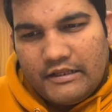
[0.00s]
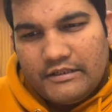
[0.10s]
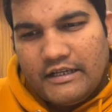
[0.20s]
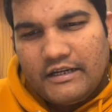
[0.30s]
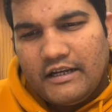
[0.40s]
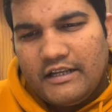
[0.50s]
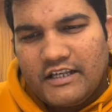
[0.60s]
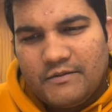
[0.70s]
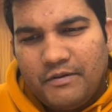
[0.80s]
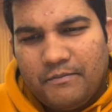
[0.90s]
Generally,
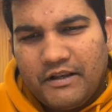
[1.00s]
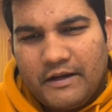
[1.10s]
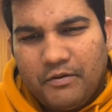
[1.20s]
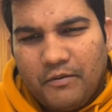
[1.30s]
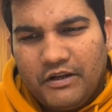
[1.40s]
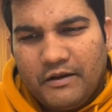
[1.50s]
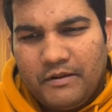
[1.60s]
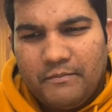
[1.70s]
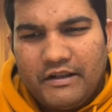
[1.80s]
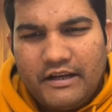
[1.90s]
such people are popular.
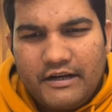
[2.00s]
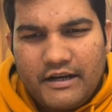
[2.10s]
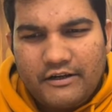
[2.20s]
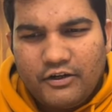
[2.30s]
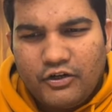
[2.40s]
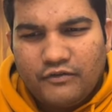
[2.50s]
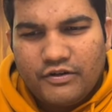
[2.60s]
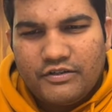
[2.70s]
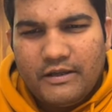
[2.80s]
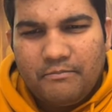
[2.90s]
People are attracted
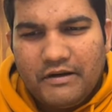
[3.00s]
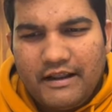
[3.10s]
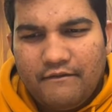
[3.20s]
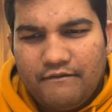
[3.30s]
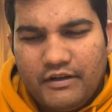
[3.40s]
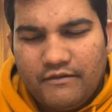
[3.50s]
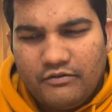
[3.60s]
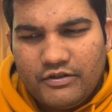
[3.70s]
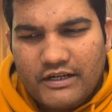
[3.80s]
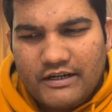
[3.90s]
towards them, but everyone
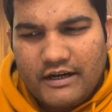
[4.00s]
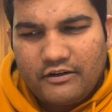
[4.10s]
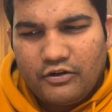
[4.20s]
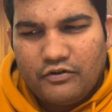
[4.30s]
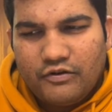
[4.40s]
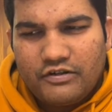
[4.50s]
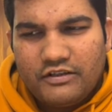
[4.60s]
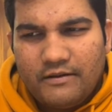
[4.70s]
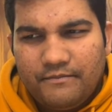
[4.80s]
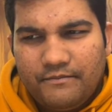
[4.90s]
who is attracted towards
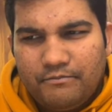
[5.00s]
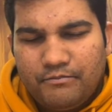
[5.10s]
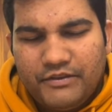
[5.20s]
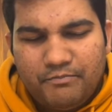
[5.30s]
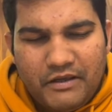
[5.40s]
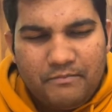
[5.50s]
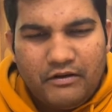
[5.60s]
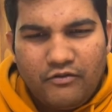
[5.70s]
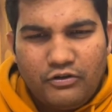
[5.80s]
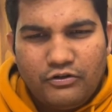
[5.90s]
them, people
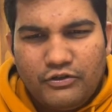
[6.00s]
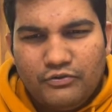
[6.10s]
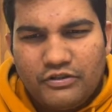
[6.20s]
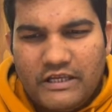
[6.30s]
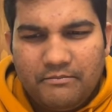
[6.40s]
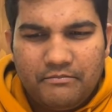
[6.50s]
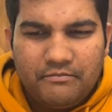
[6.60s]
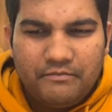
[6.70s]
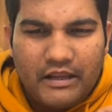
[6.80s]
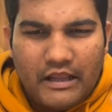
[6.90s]
want to use them,
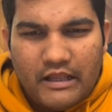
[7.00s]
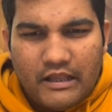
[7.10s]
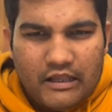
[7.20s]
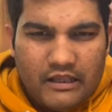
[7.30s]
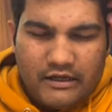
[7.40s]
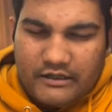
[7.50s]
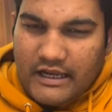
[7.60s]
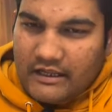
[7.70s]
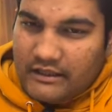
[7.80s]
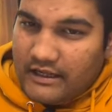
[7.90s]

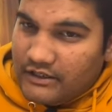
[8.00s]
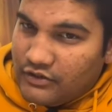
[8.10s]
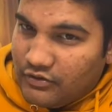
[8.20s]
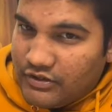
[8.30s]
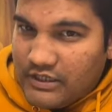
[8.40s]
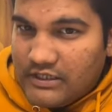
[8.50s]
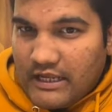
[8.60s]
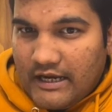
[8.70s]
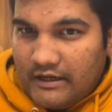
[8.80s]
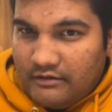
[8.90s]
take their resources
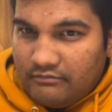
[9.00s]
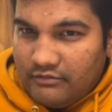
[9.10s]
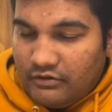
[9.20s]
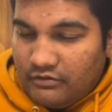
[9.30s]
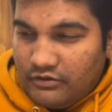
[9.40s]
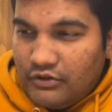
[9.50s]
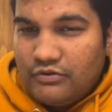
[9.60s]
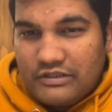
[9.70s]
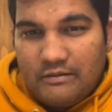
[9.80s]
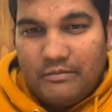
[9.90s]
and, you know,
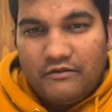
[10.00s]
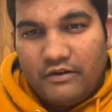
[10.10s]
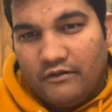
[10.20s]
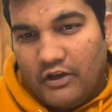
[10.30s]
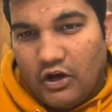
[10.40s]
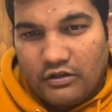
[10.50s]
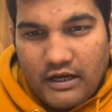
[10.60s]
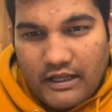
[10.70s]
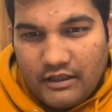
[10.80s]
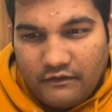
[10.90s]
use them in one way or the
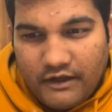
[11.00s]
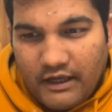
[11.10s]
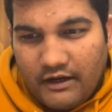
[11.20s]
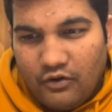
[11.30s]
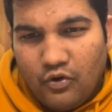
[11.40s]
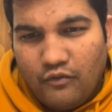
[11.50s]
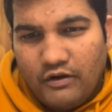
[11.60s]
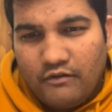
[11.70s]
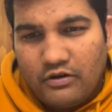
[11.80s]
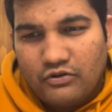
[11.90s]
another way. And no
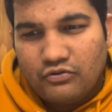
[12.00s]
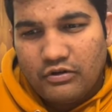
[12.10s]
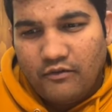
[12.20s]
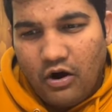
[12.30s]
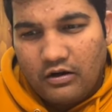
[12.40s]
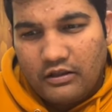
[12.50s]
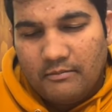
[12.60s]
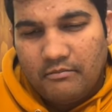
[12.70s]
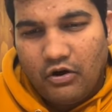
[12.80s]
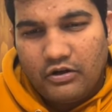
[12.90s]
one wants to reward
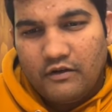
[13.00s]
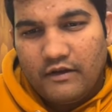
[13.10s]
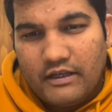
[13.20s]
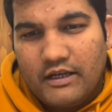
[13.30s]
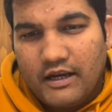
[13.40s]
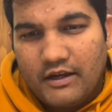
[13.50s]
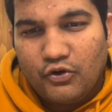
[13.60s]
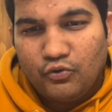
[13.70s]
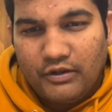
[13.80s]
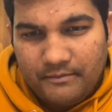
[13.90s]
them or give any
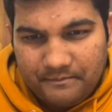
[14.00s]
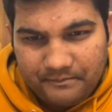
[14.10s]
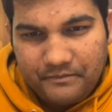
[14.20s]
credit to them.